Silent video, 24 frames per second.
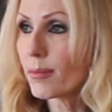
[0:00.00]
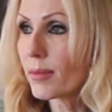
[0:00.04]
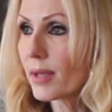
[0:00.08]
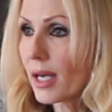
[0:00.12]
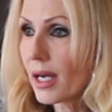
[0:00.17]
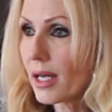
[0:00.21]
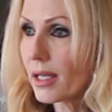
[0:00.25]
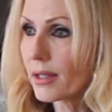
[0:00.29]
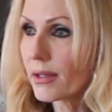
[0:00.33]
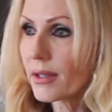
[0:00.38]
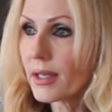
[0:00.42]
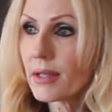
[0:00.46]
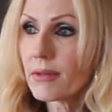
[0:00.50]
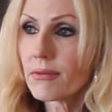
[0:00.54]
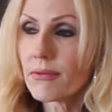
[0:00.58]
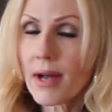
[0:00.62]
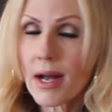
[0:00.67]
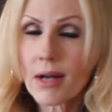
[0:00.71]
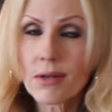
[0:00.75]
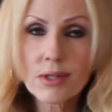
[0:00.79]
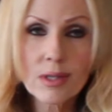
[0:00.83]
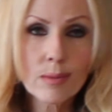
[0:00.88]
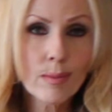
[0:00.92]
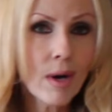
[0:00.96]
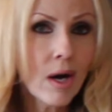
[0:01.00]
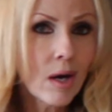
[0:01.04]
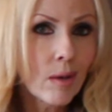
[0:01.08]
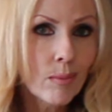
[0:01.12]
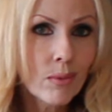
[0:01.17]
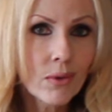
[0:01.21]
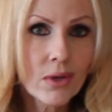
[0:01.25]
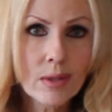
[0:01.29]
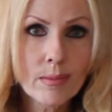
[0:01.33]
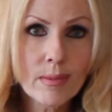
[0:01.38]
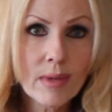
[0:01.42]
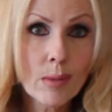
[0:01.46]
color in
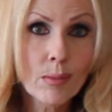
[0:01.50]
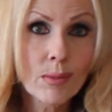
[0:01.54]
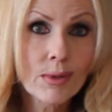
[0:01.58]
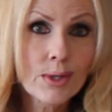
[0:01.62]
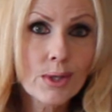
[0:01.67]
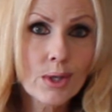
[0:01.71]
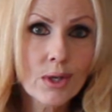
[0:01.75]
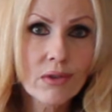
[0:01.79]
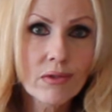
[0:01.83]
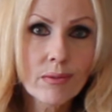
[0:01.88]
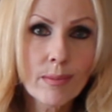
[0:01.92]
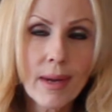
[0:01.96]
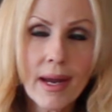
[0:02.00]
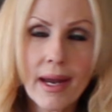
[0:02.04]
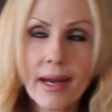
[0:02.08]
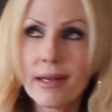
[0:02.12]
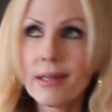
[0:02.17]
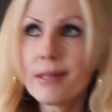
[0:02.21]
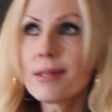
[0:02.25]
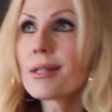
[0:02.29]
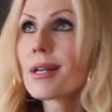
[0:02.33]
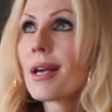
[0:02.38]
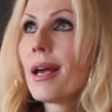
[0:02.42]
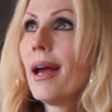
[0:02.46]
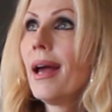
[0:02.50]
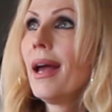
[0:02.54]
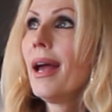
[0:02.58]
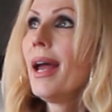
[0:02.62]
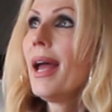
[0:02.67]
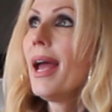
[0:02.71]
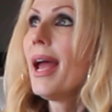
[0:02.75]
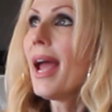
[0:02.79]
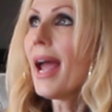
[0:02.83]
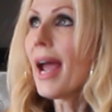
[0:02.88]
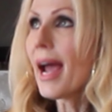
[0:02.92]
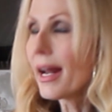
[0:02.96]
Valspar Premium Reserve paint.
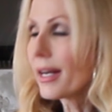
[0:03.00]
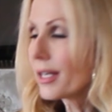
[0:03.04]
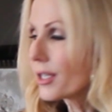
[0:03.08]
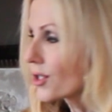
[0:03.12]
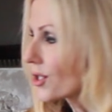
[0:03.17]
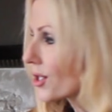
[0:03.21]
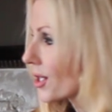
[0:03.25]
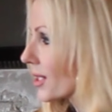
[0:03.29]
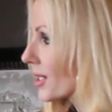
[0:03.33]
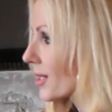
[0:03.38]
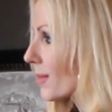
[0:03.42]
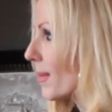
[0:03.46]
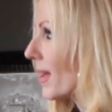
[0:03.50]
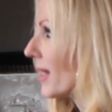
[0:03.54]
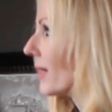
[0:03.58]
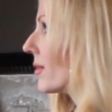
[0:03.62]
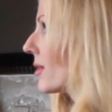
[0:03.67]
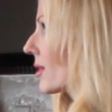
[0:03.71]
And it just made